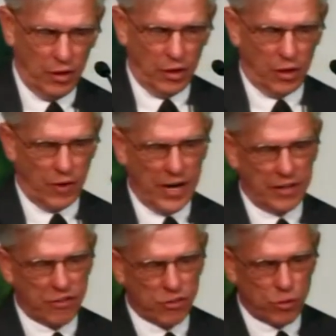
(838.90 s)
All right,
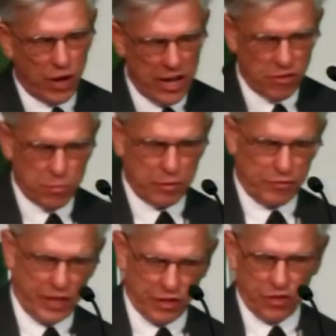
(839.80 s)
it's Christ's
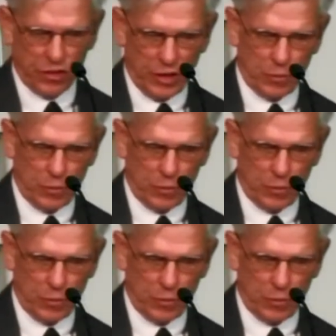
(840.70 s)
perfection that